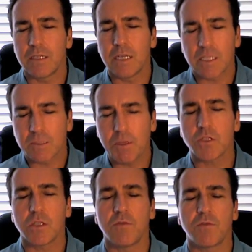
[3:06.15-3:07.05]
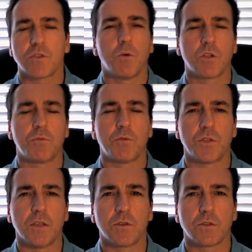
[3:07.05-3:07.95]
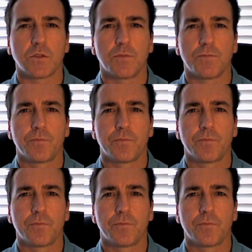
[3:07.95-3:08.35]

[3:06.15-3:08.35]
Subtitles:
especially if there's multiple deals.